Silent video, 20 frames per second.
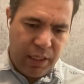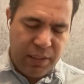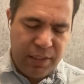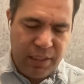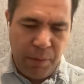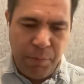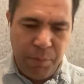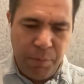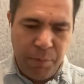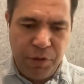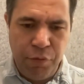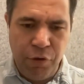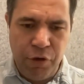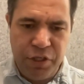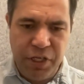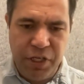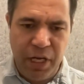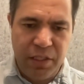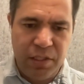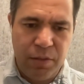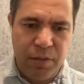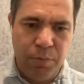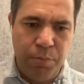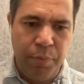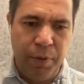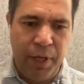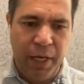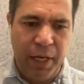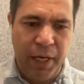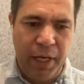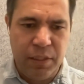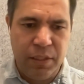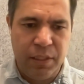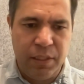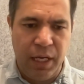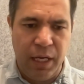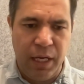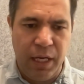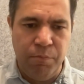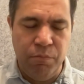some of the projects, but
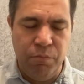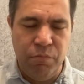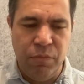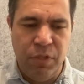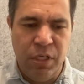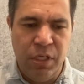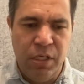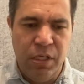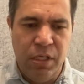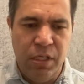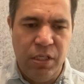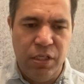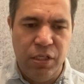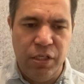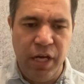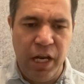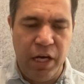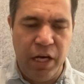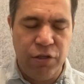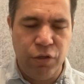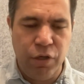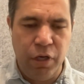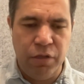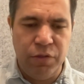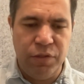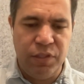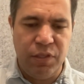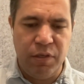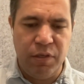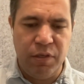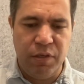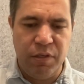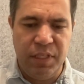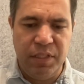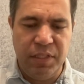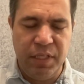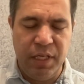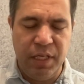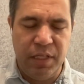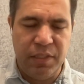so
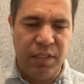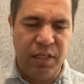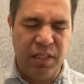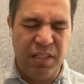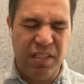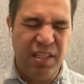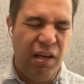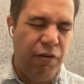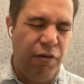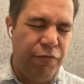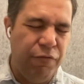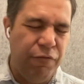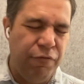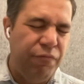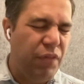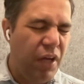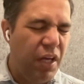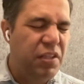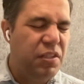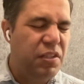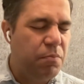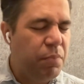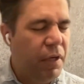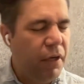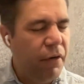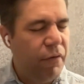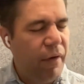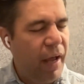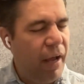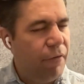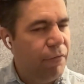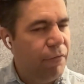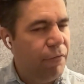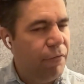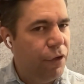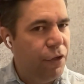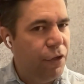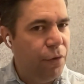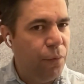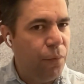CCS in itself has been around
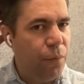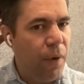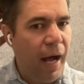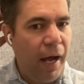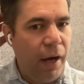for a little